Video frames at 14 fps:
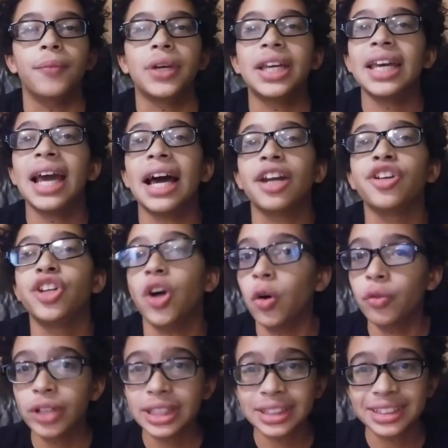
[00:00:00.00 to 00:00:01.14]
He had
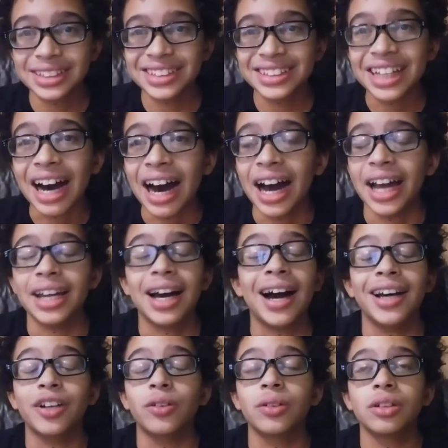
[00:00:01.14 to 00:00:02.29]
no reason to die.
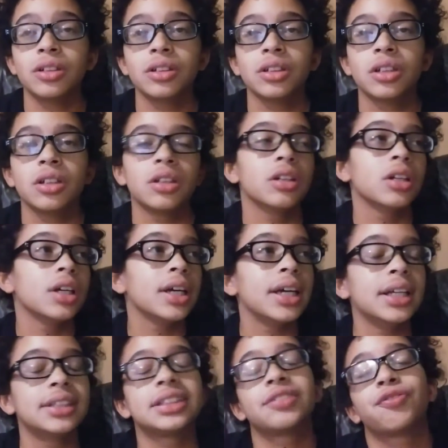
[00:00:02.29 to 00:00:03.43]

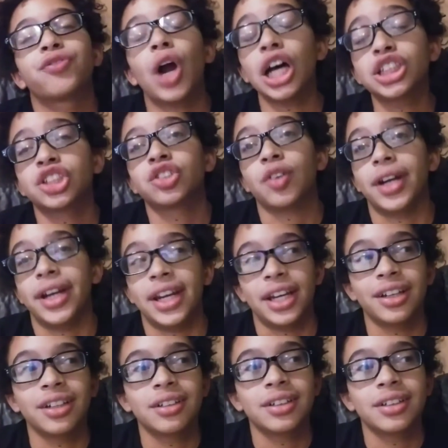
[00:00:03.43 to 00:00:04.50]
It's frustrating.